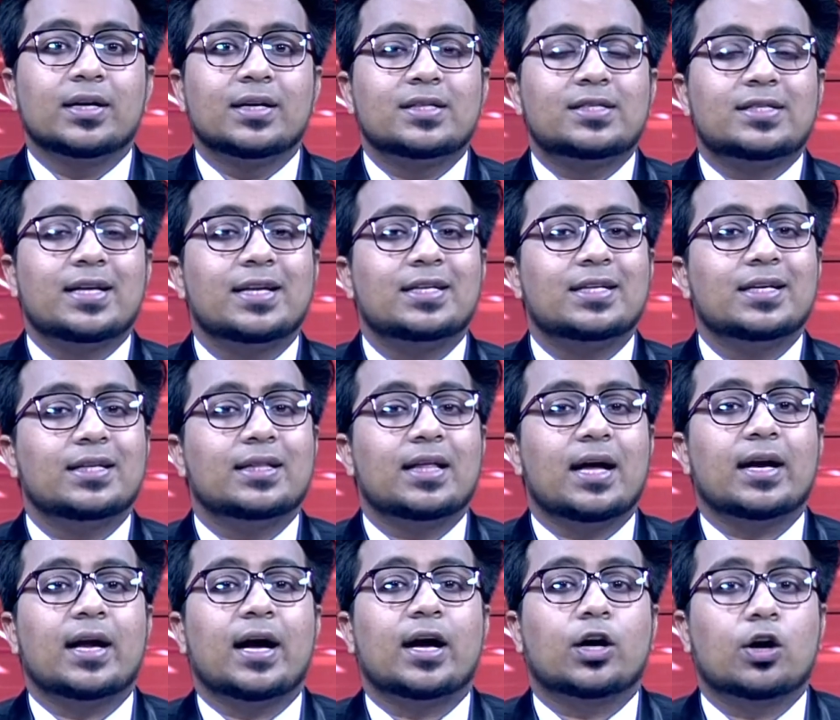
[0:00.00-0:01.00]
stating
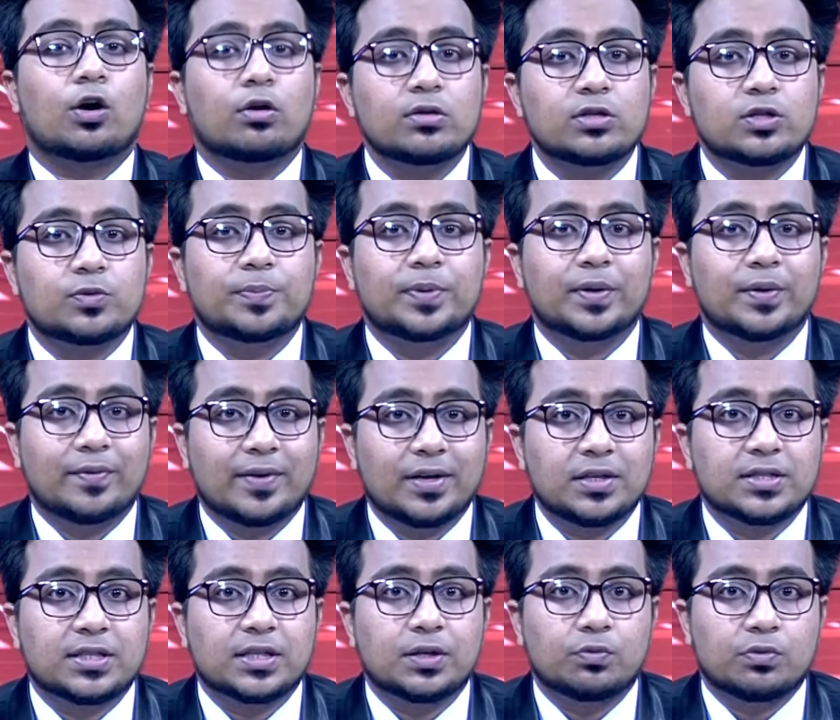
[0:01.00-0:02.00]
that a
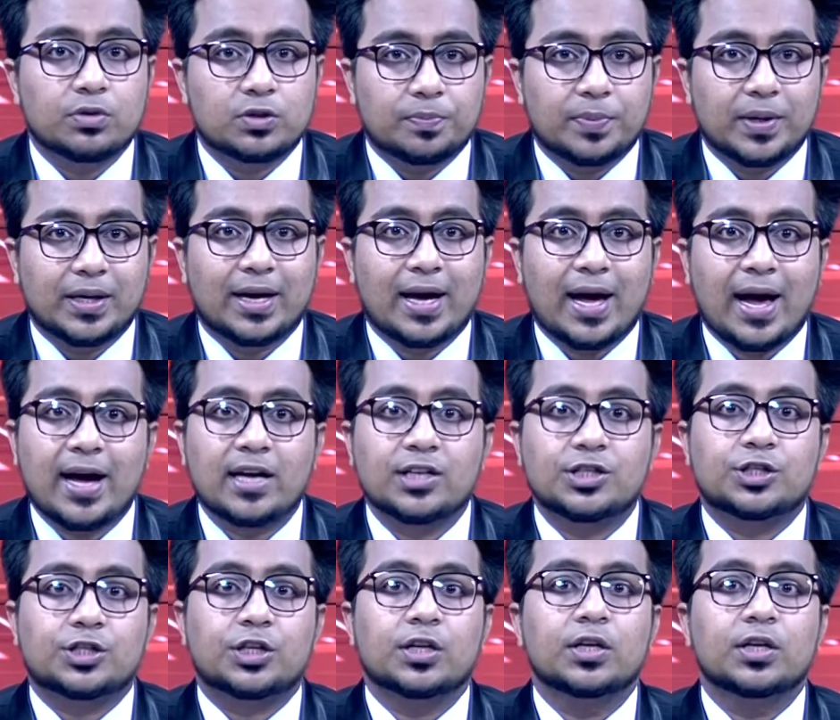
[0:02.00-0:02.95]
conspiracy was being hatched